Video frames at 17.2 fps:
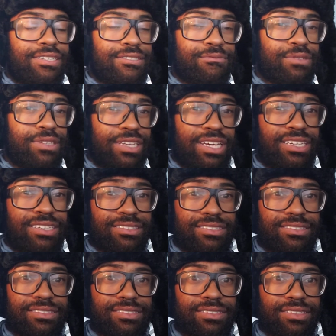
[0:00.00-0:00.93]

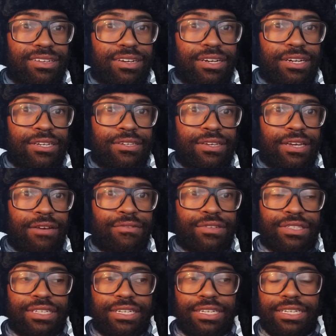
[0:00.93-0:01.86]
relates. All right?
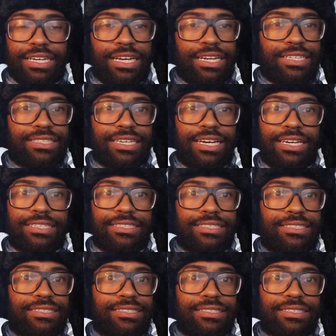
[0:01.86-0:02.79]
Everything kind of ties
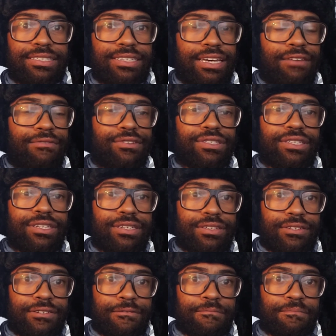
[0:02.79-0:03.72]
into everything.
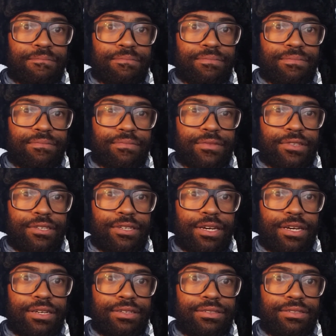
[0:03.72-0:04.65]

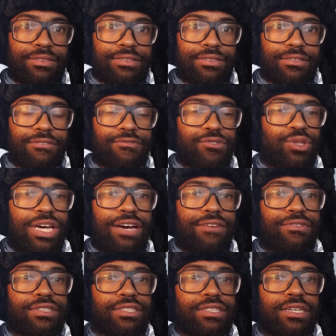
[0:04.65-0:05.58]
Okay? So if you
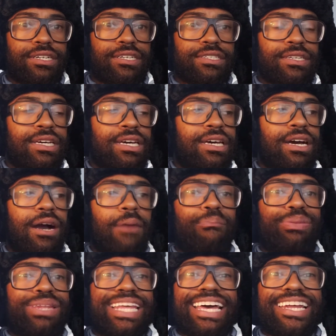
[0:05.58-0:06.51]
have a
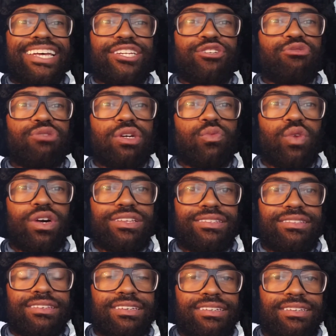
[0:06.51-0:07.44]
planet doing one
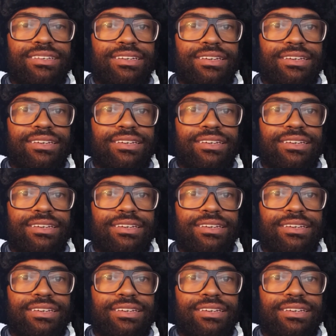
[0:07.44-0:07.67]
thing,